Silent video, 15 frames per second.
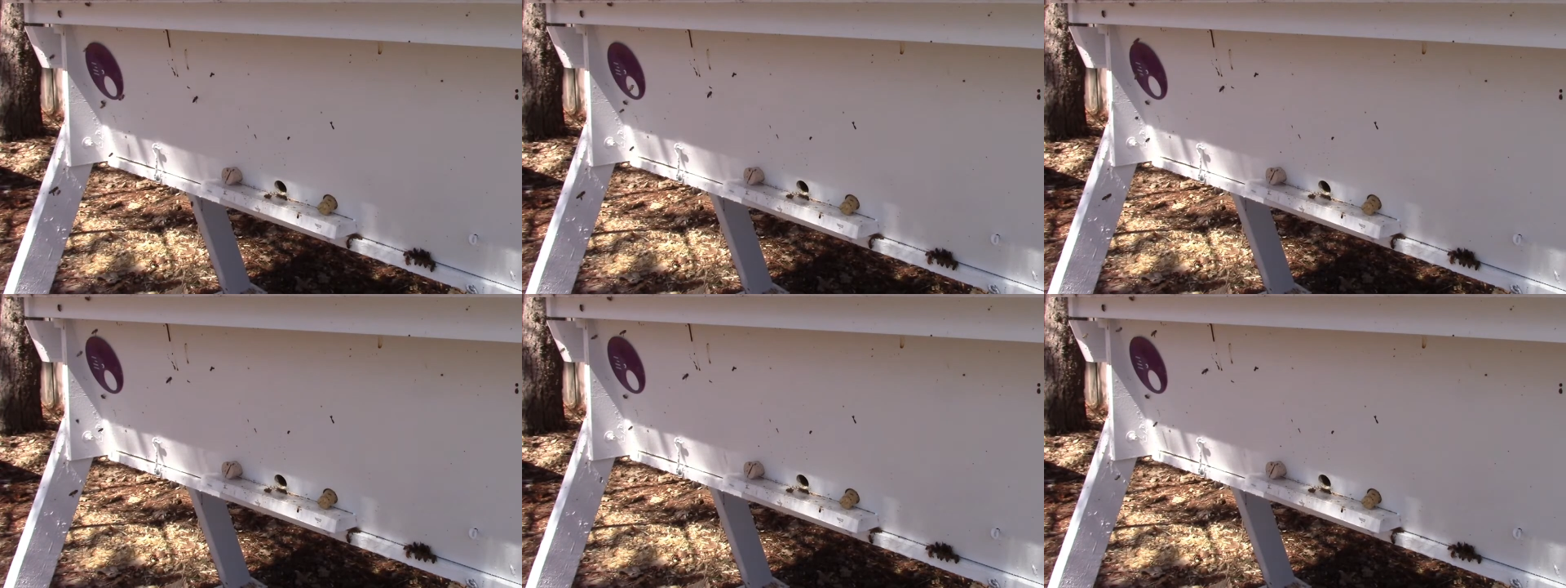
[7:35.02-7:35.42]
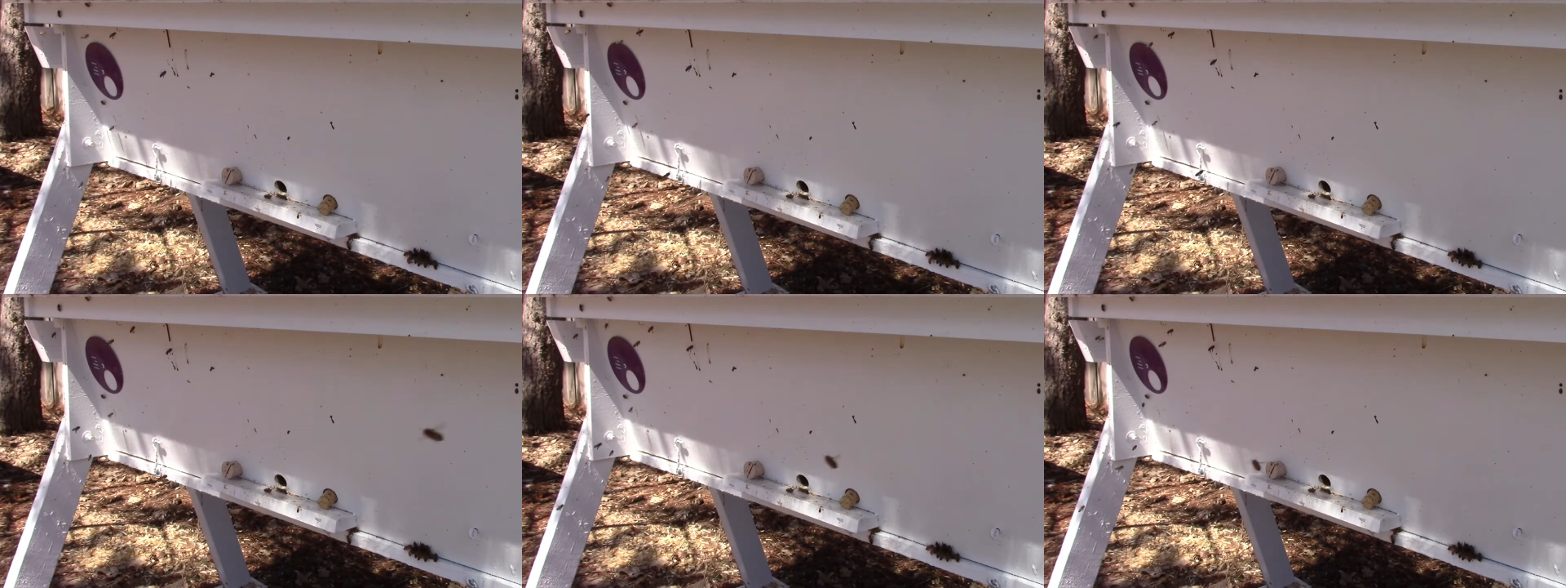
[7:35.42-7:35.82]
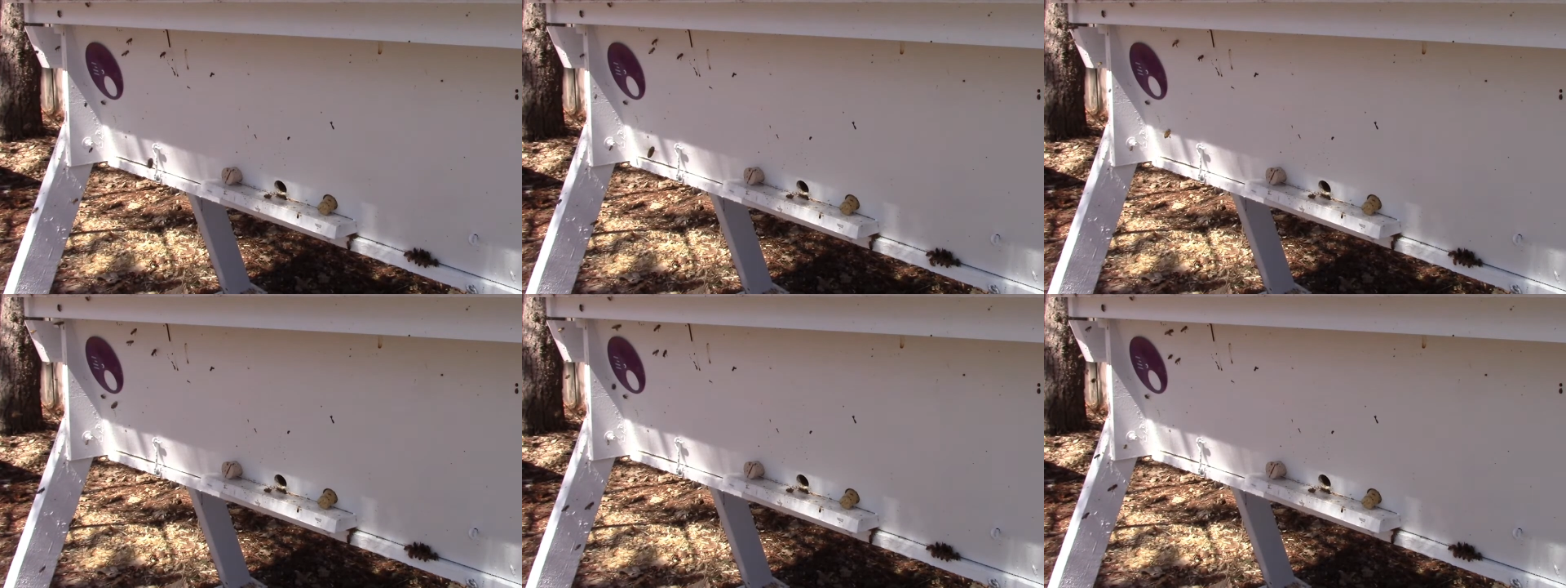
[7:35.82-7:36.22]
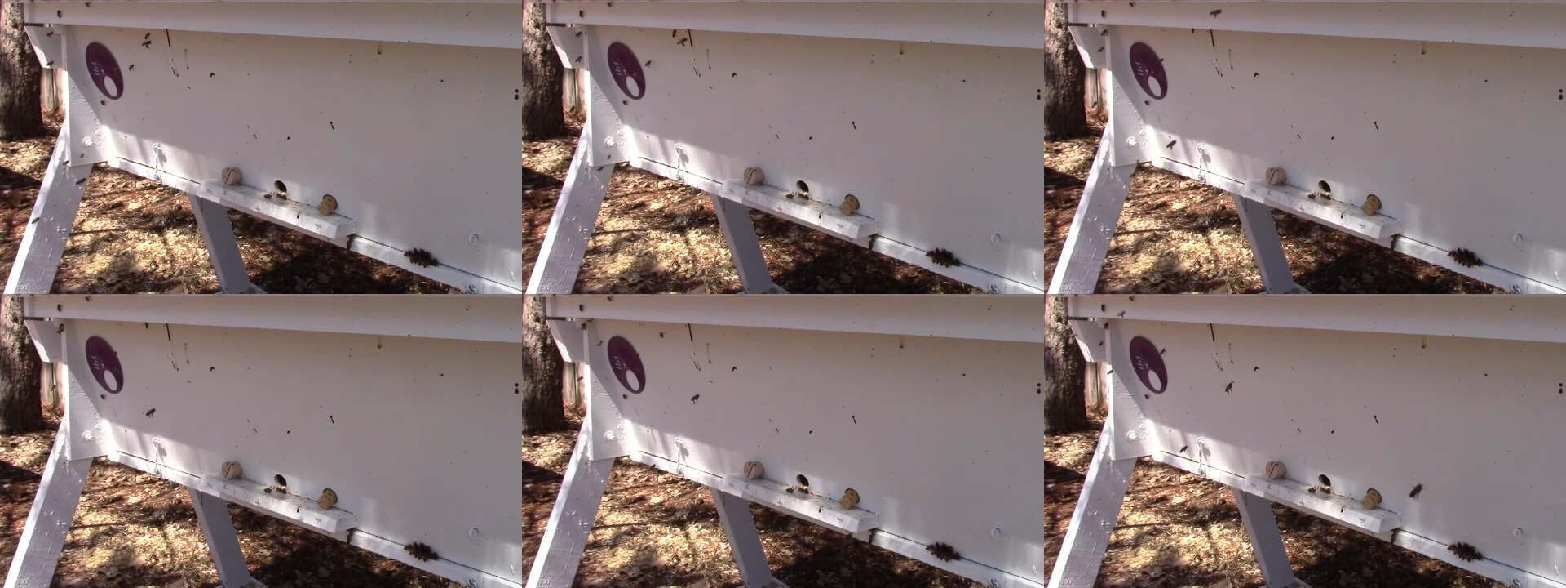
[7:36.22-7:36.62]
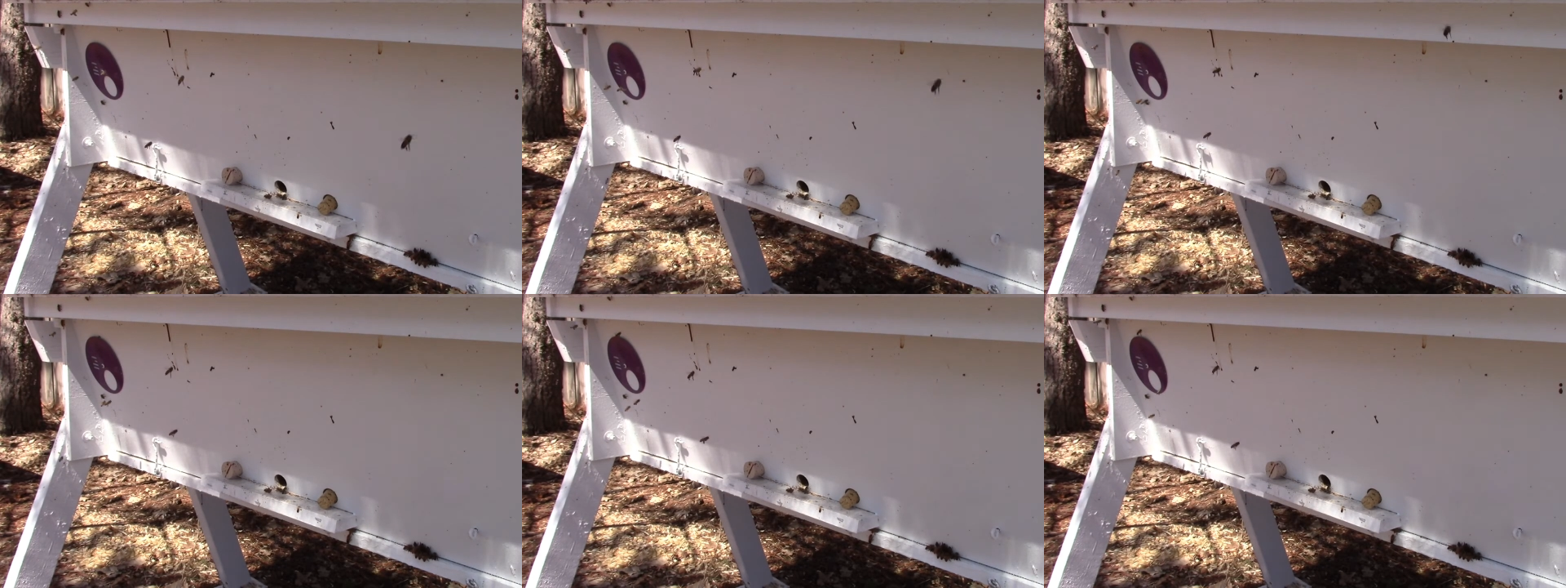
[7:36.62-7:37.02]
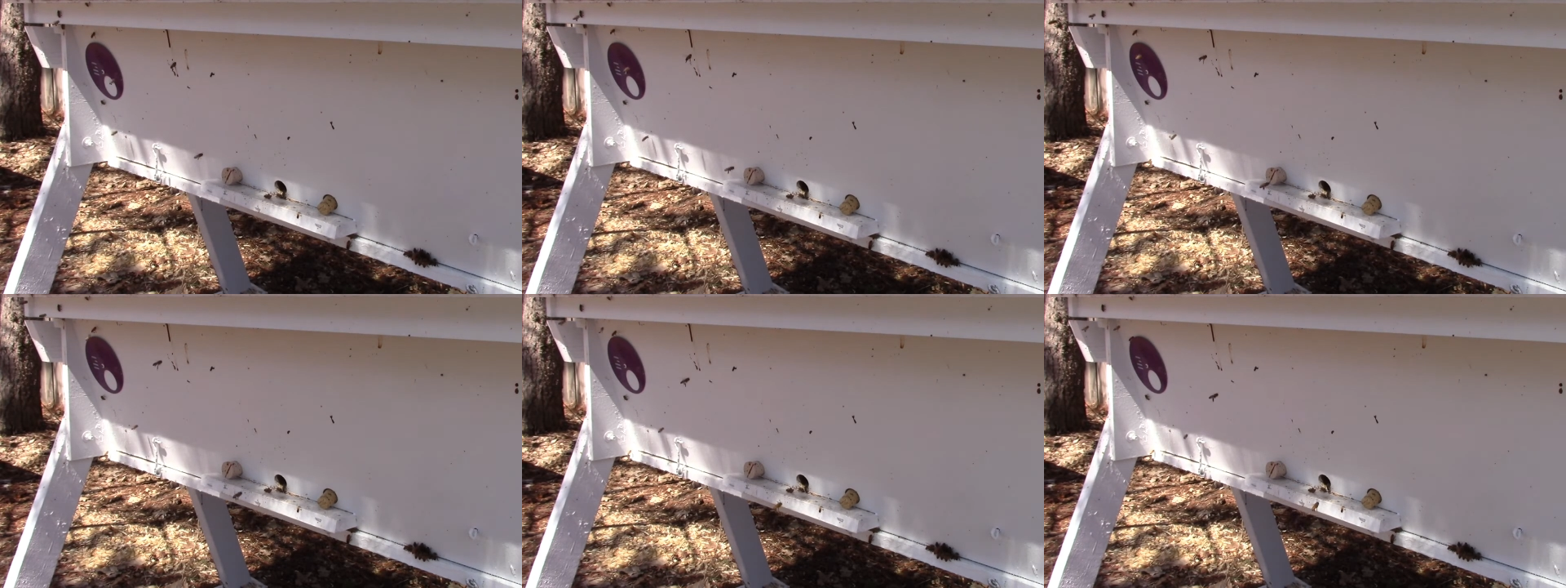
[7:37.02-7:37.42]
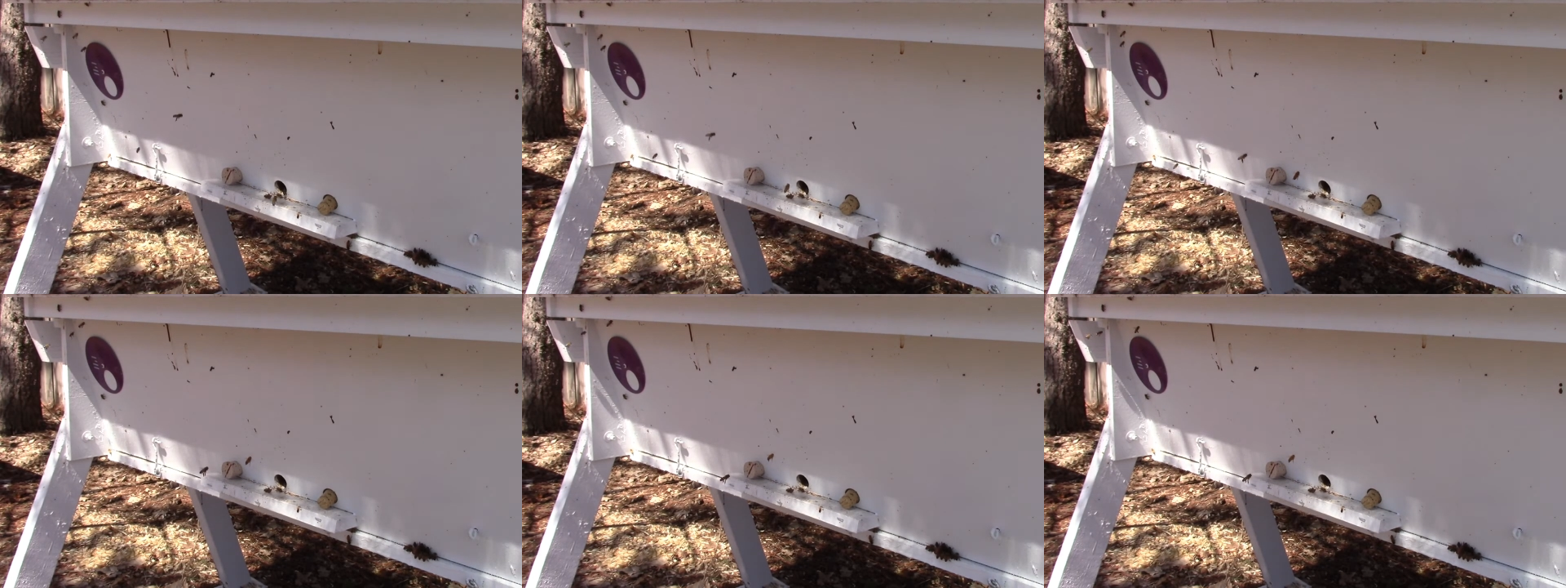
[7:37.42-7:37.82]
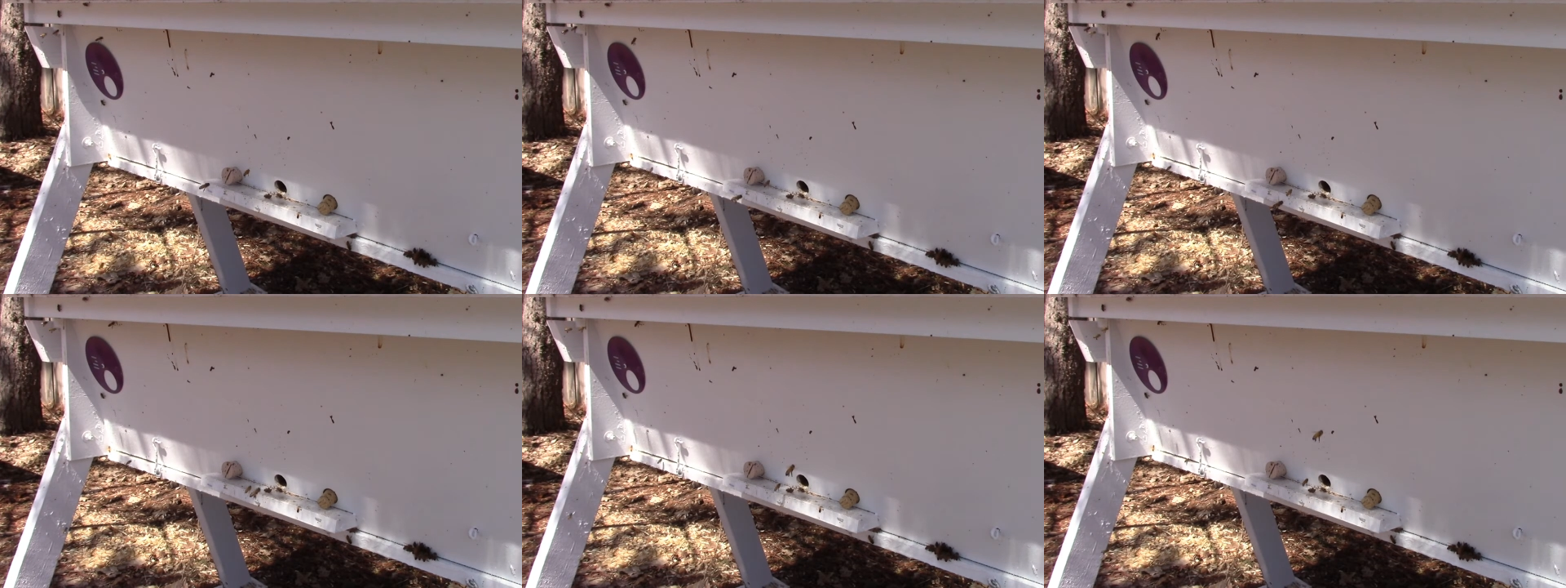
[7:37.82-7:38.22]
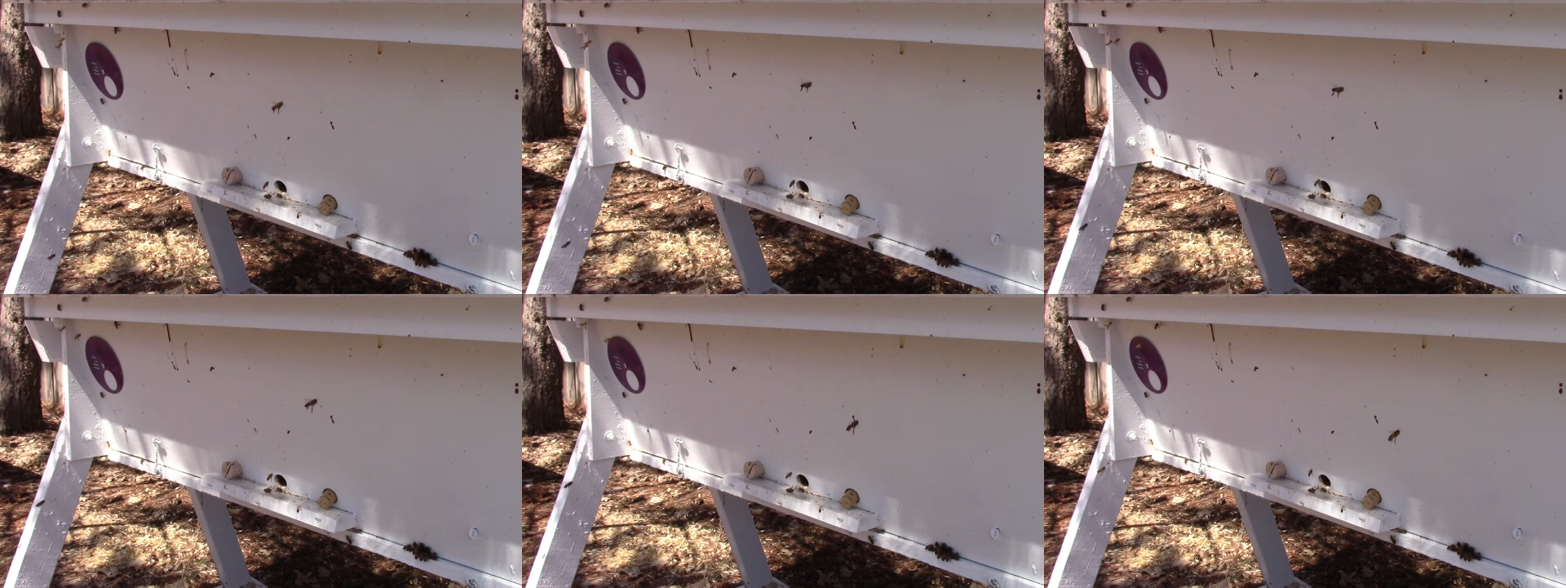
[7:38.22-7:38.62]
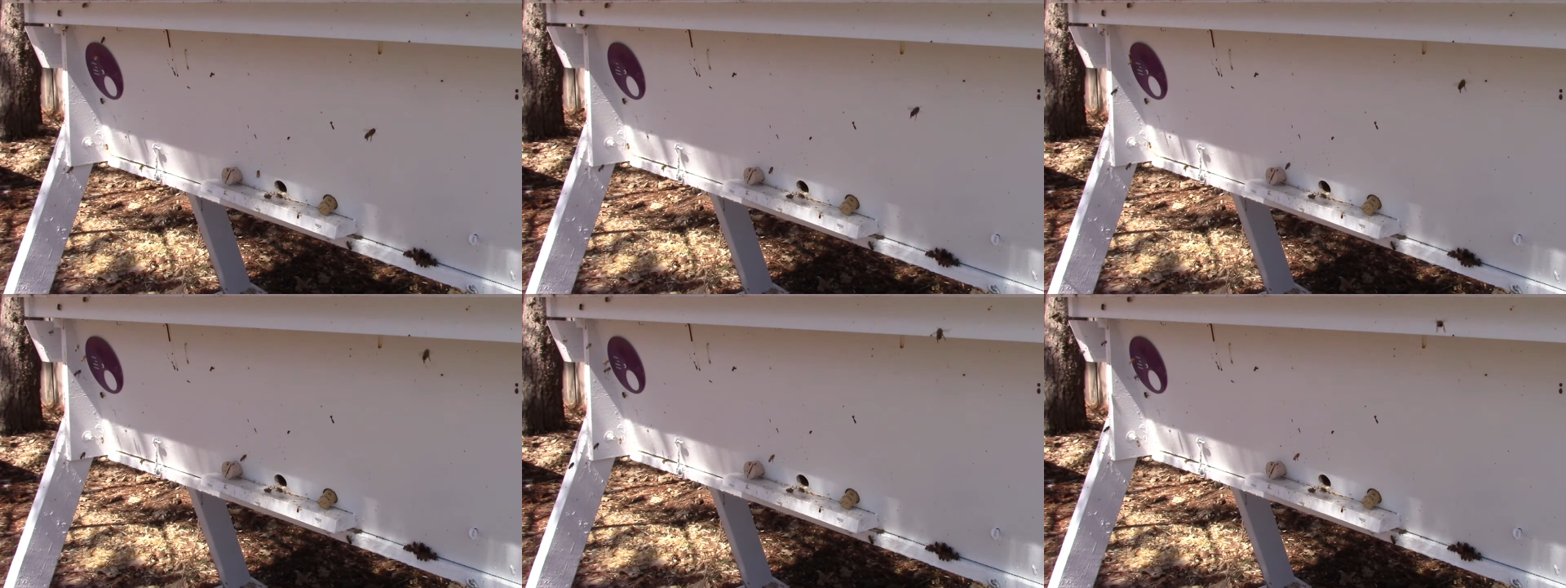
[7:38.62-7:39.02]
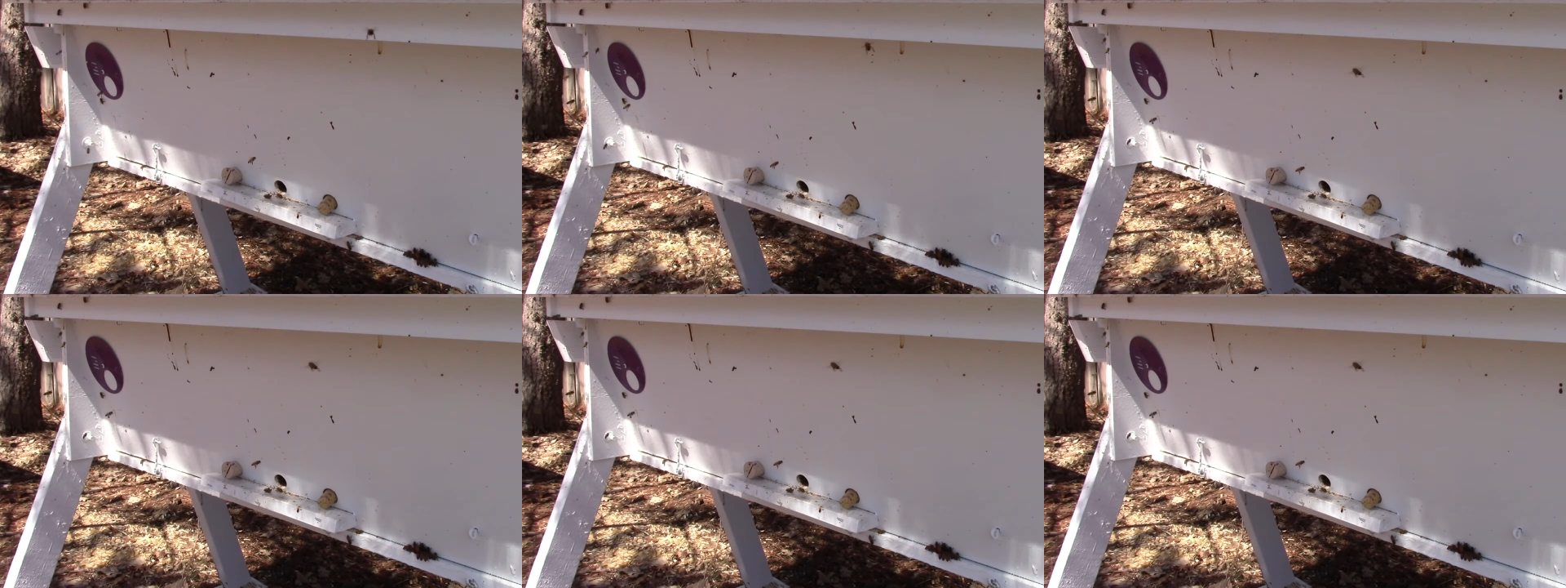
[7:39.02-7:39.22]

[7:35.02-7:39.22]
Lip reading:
[unreadable: no face in view]